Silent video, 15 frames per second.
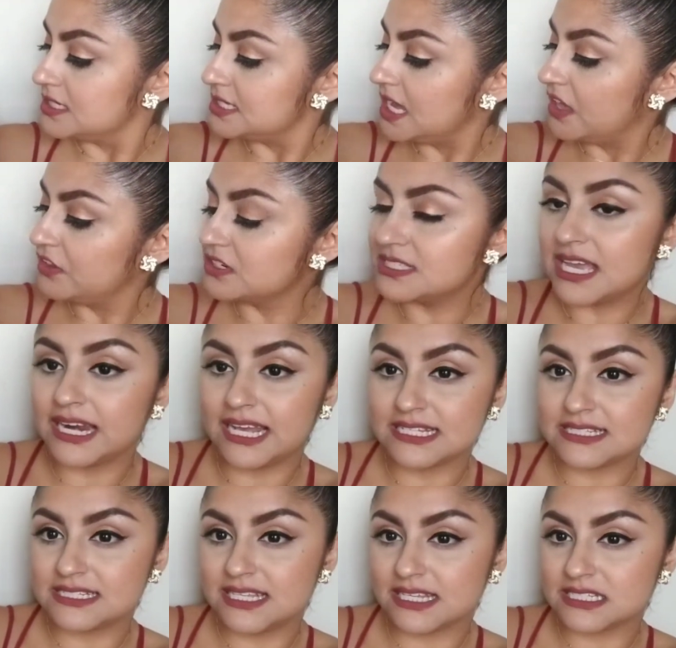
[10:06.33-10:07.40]
The other side
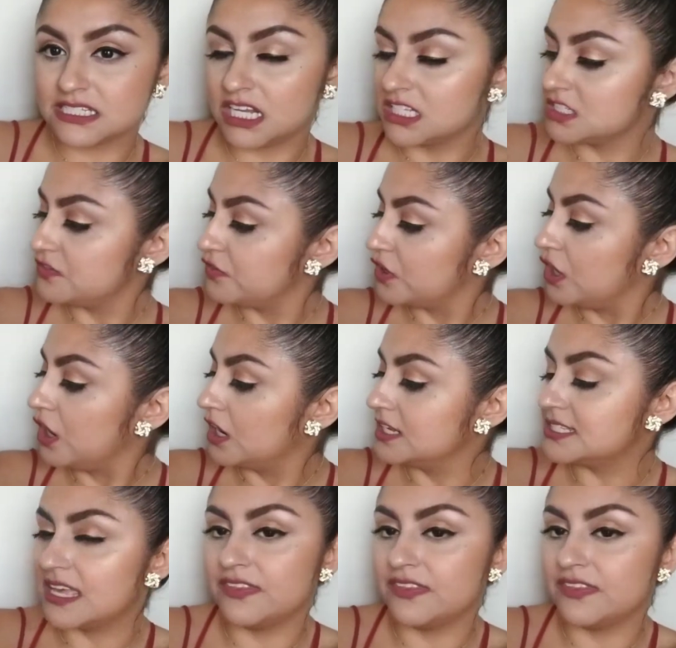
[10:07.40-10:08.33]
has 6 slots for cards,